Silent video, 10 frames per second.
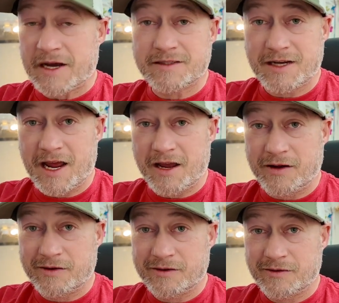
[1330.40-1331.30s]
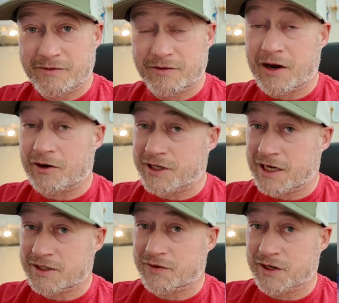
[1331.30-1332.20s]
today at our
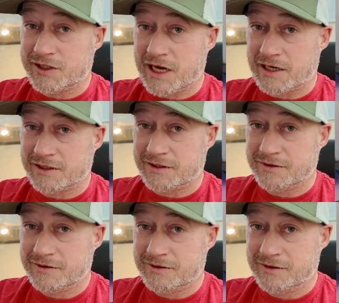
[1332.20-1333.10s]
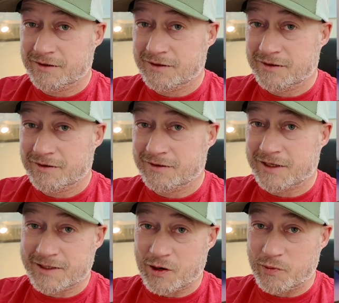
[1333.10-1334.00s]
chance for an Enchanted.
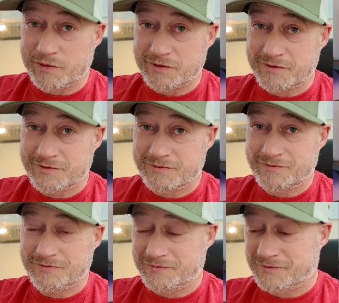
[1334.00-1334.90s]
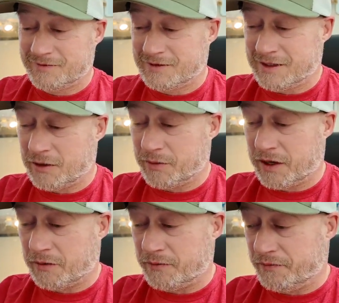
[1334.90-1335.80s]
Let's hope. Here we go.